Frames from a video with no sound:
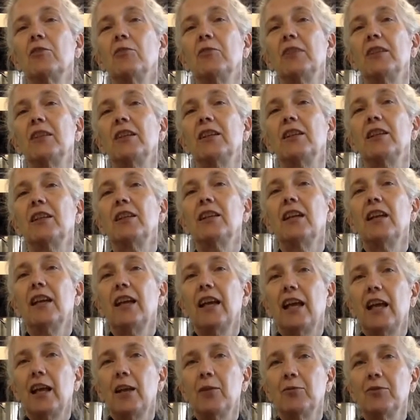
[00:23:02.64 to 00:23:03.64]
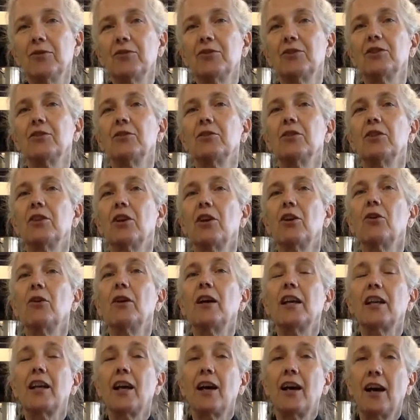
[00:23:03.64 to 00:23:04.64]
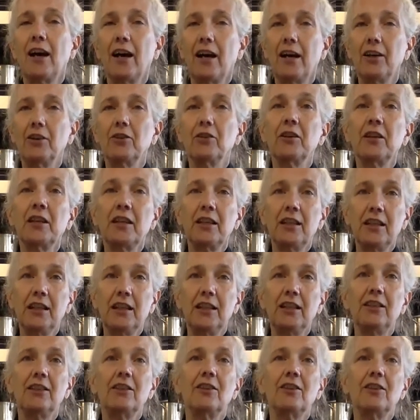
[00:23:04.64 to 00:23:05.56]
be able to go at a higher heat